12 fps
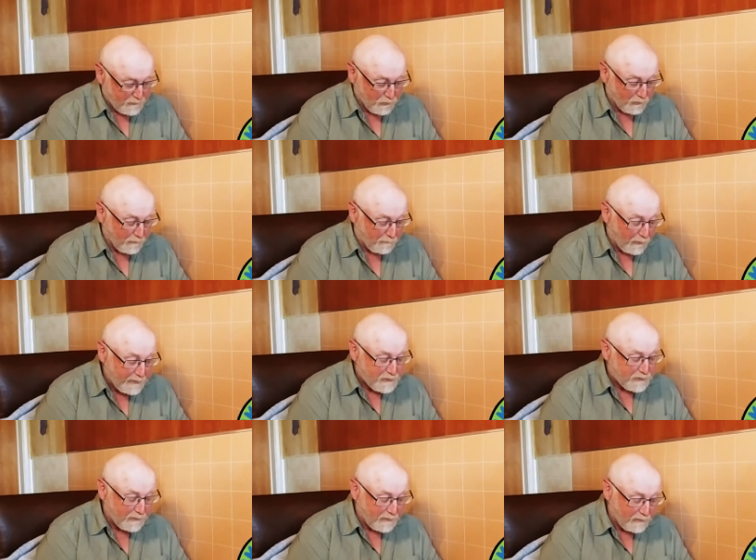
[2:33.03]
Jonah
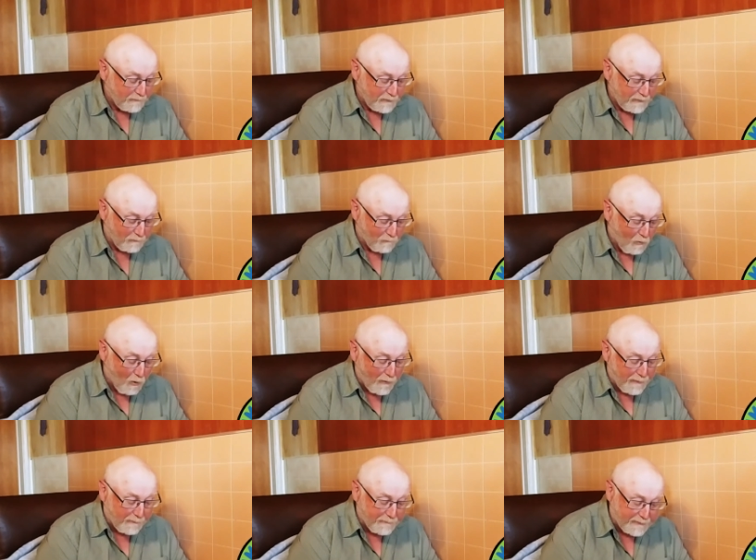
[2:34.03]
preached to Nineveh and
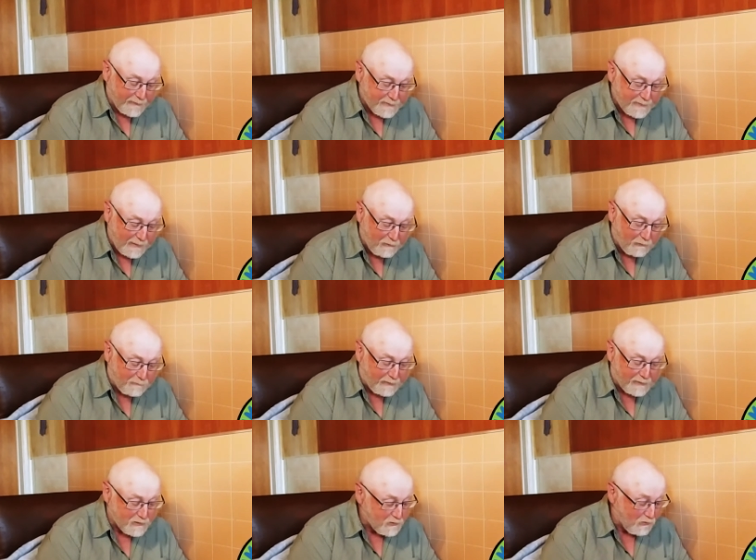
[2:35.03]
warned them that the city would
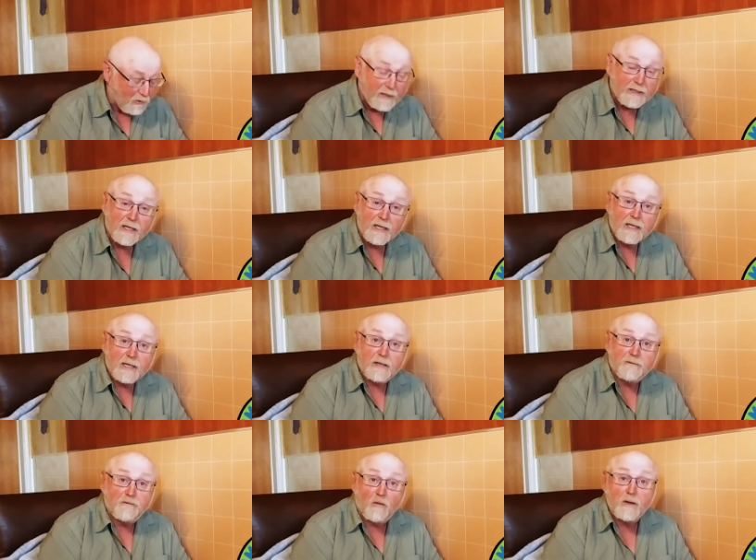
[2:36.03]
be destroyed
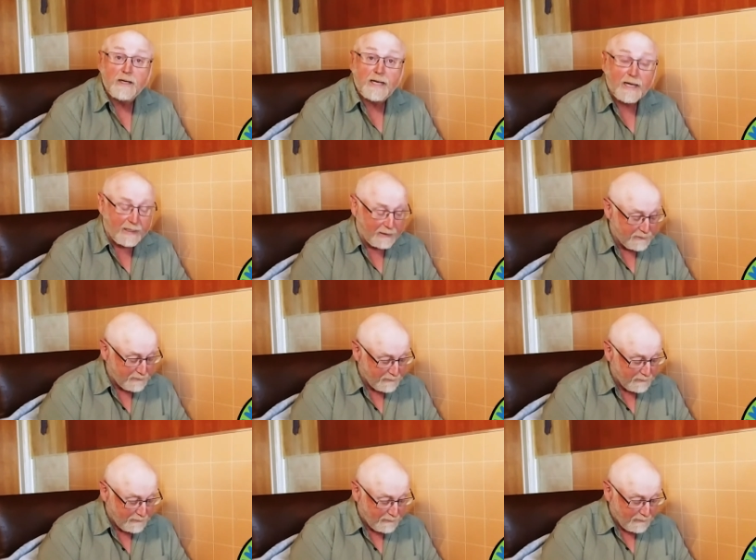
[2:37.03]
in 40 days